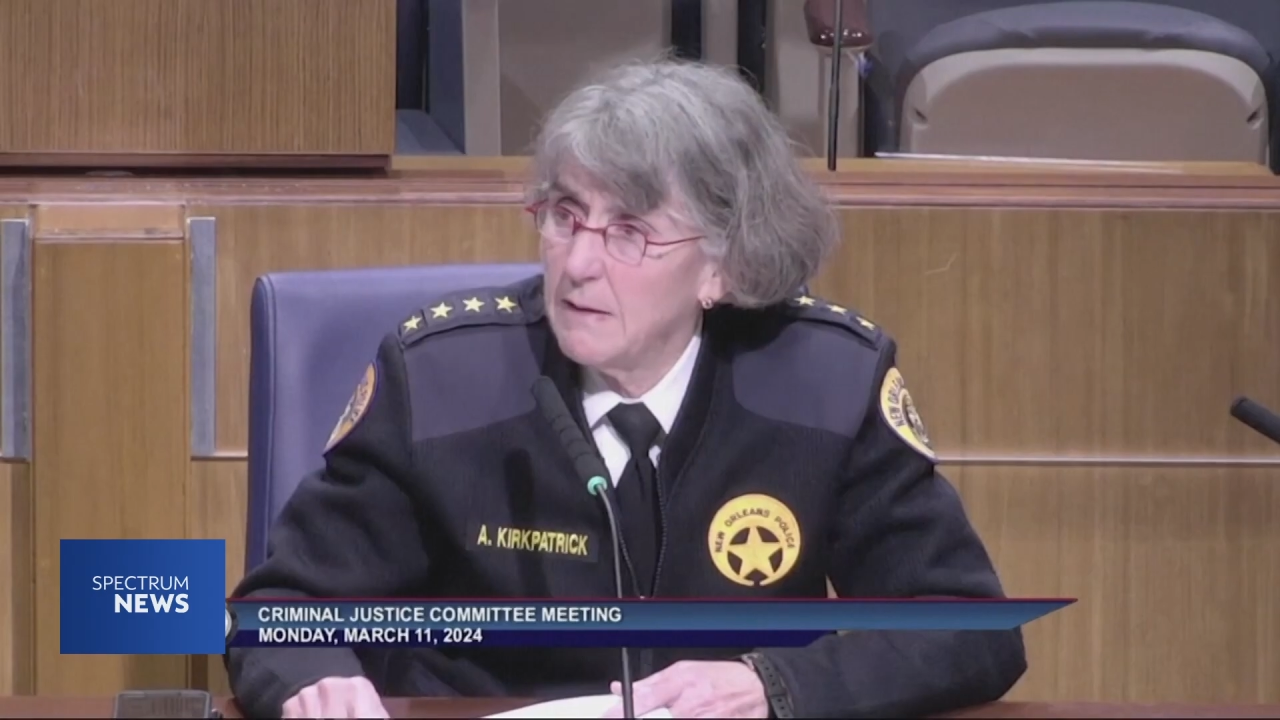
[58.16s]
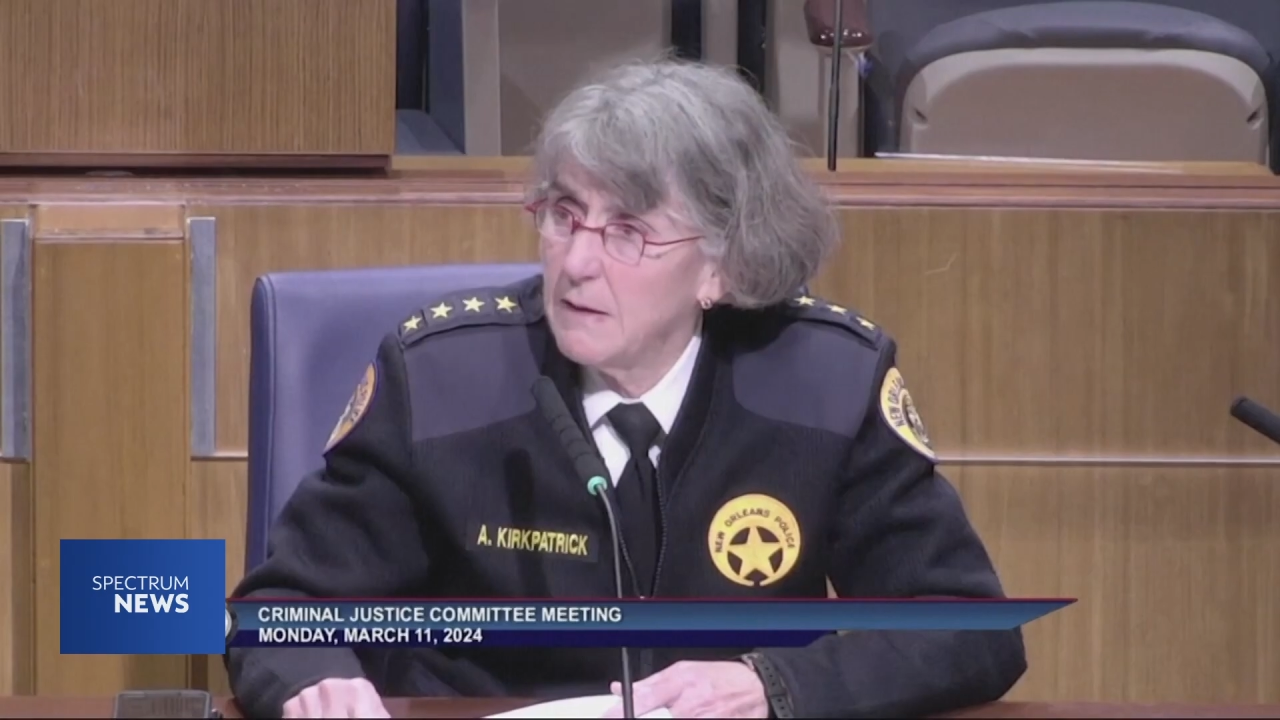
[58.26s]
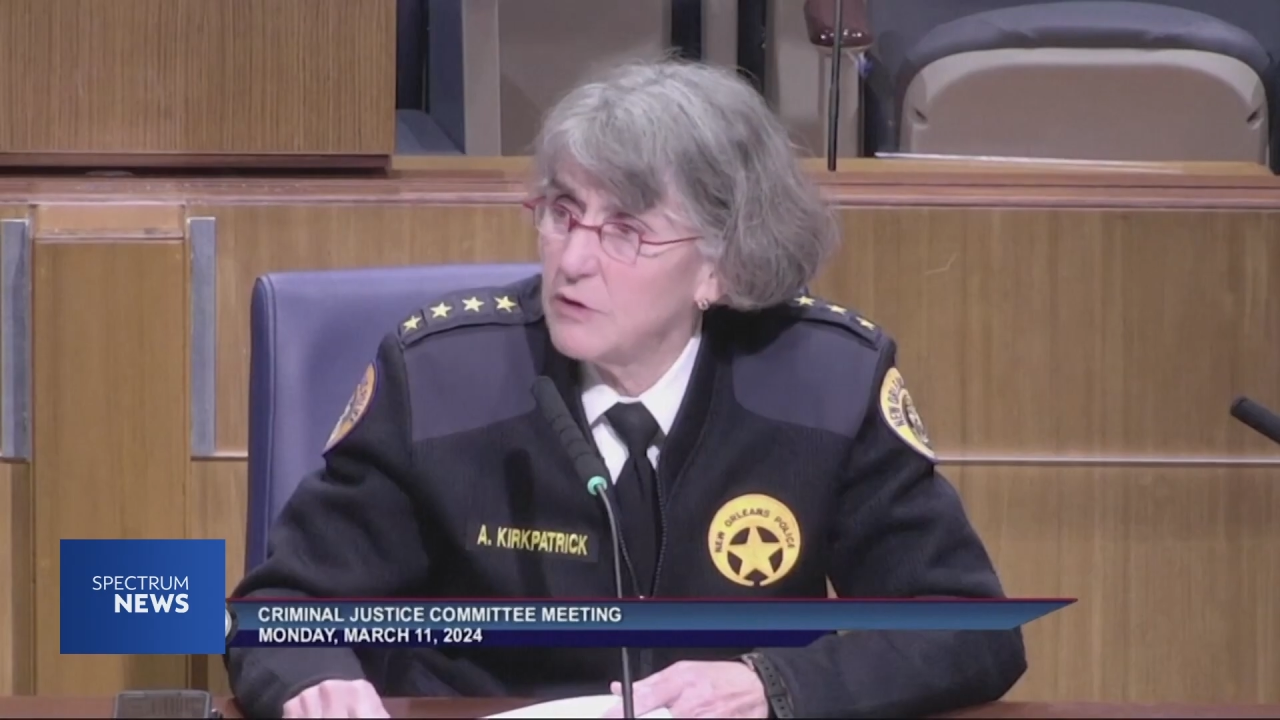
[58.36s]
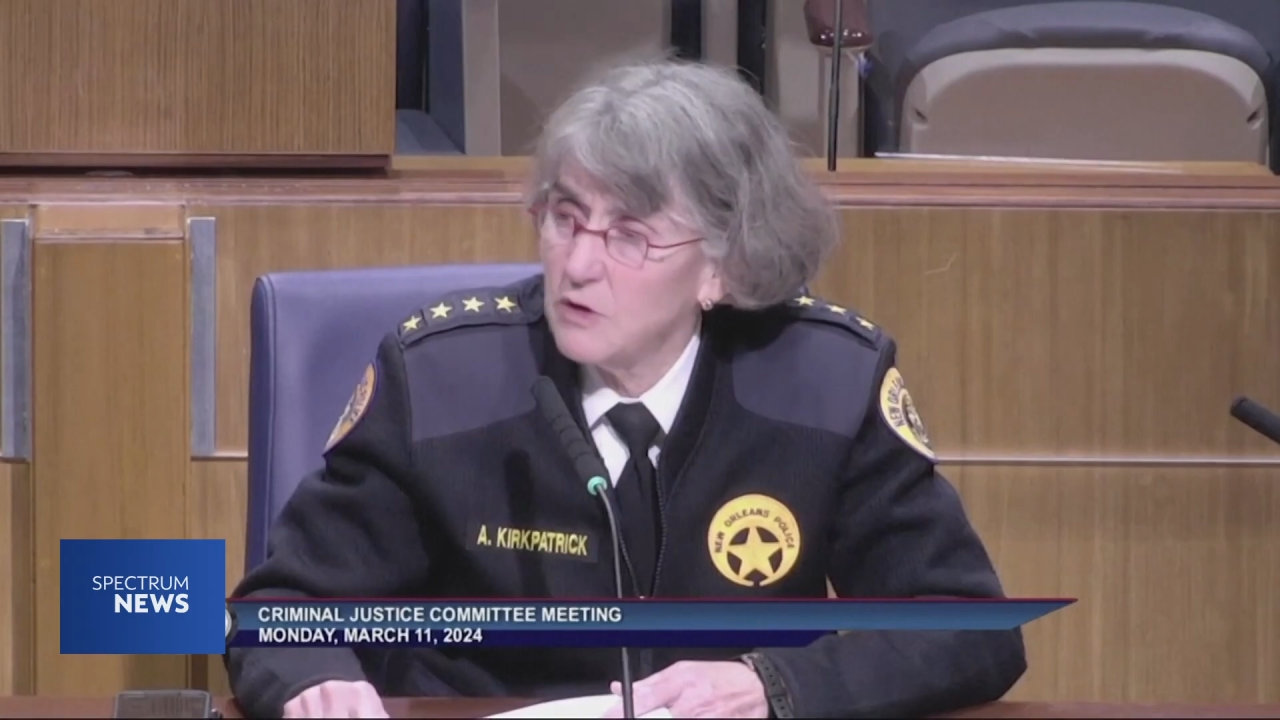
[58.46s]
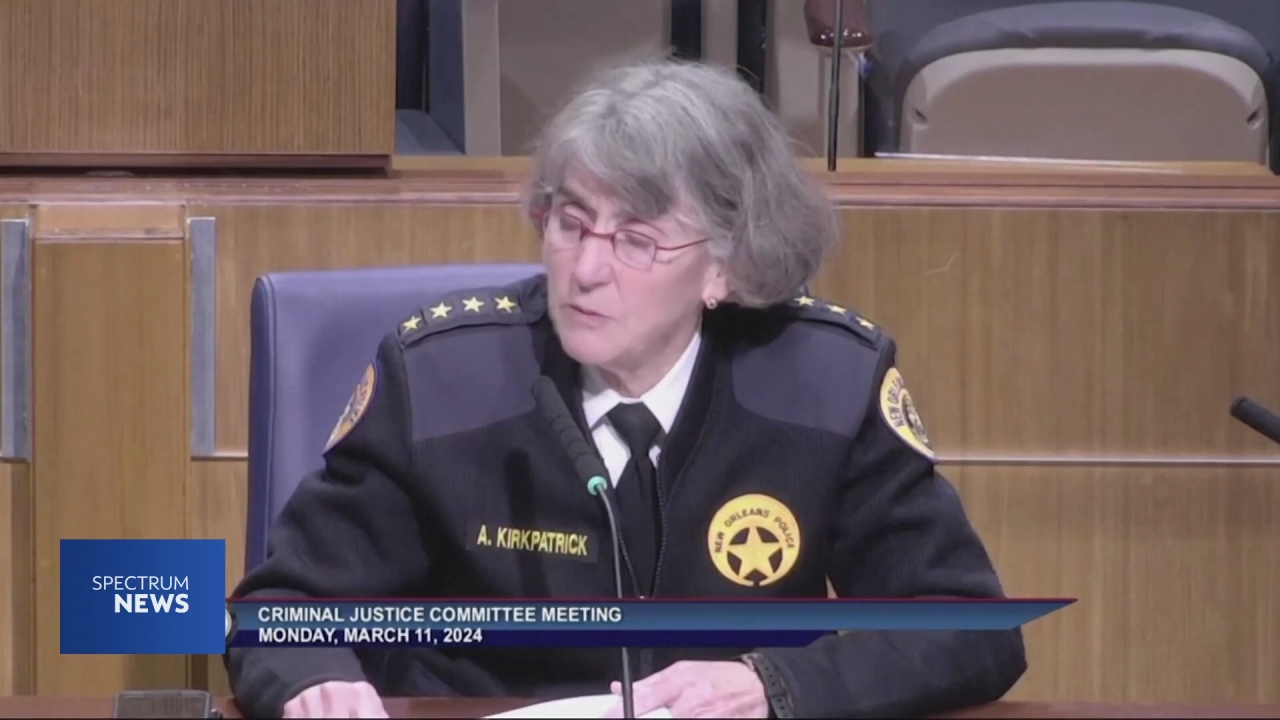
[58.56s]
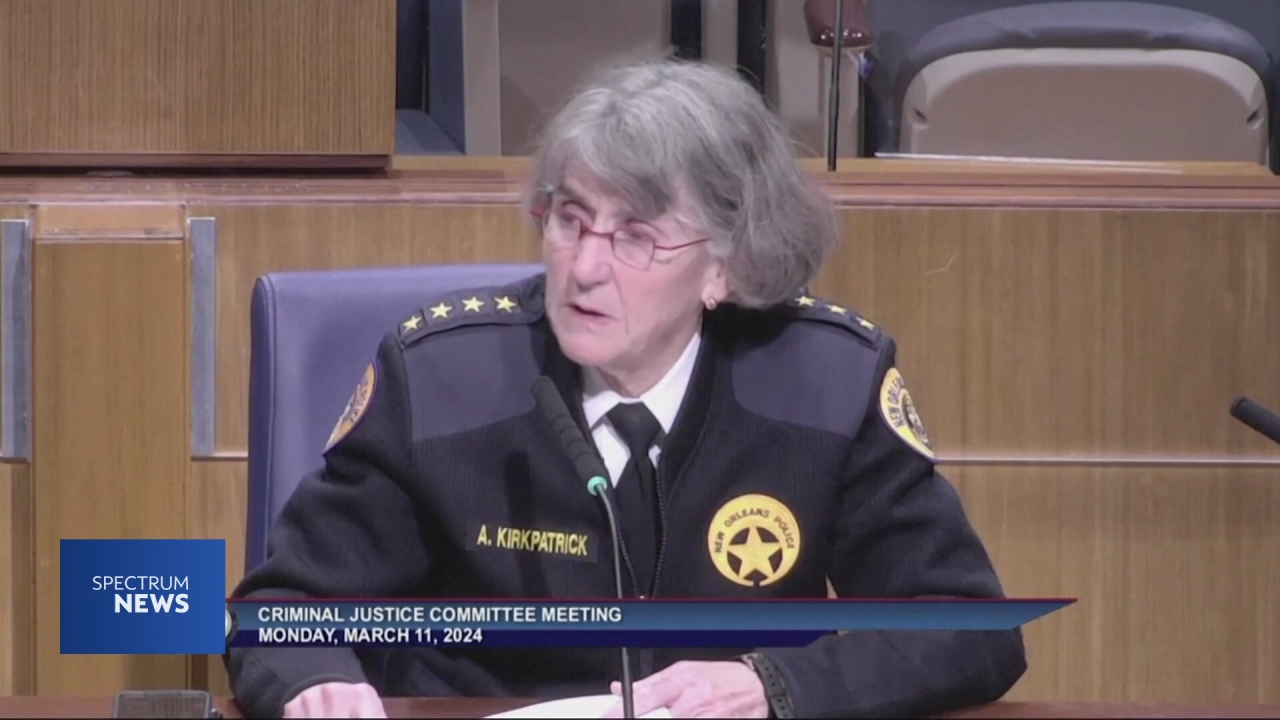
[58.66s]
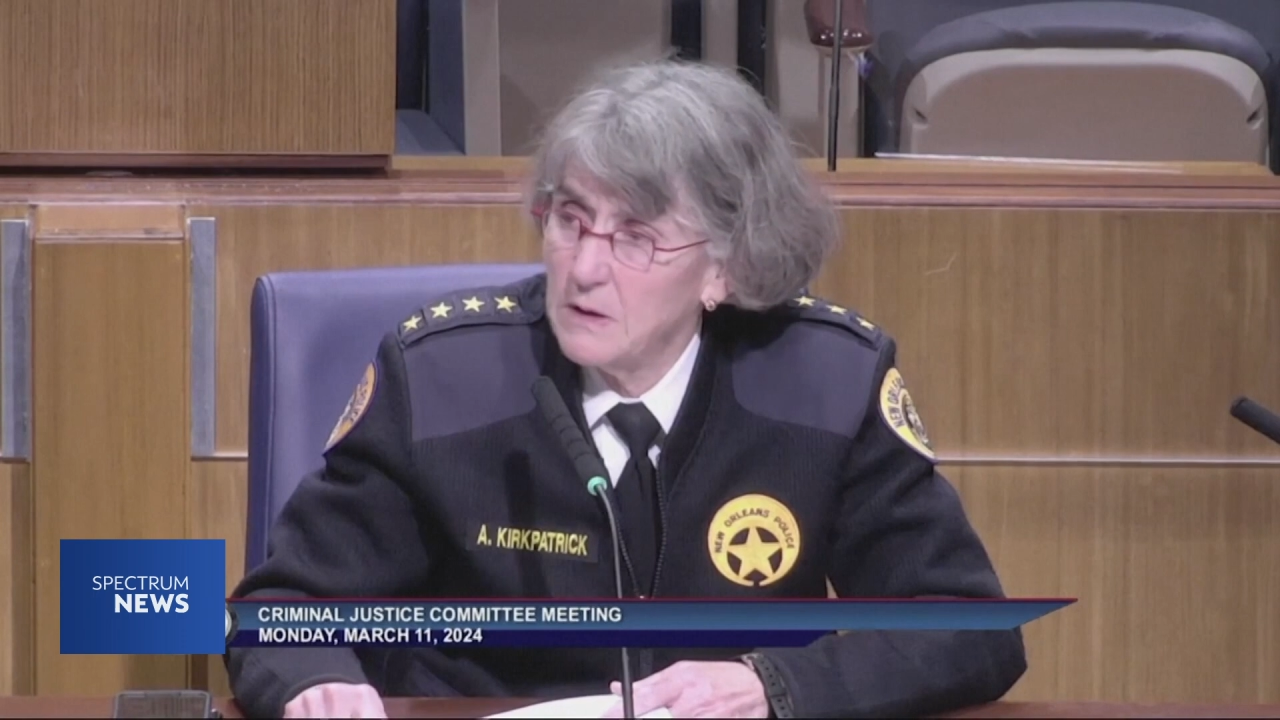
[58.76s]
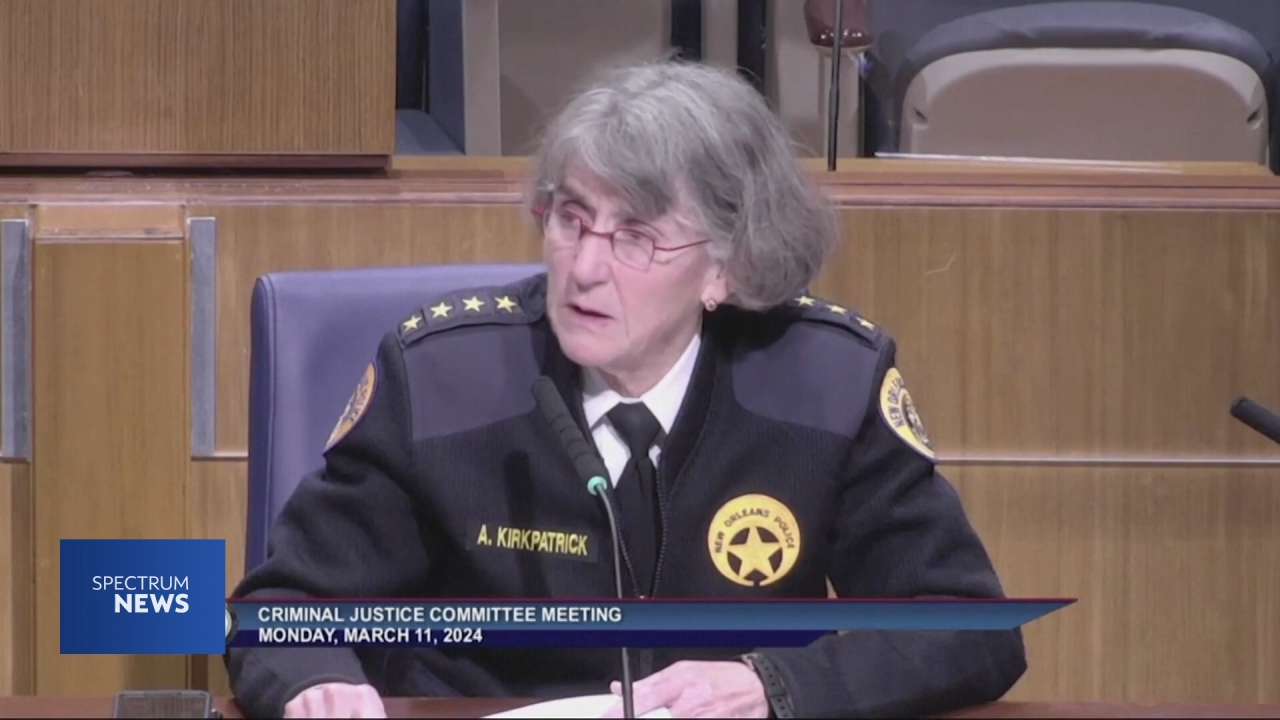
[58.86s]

And there's just been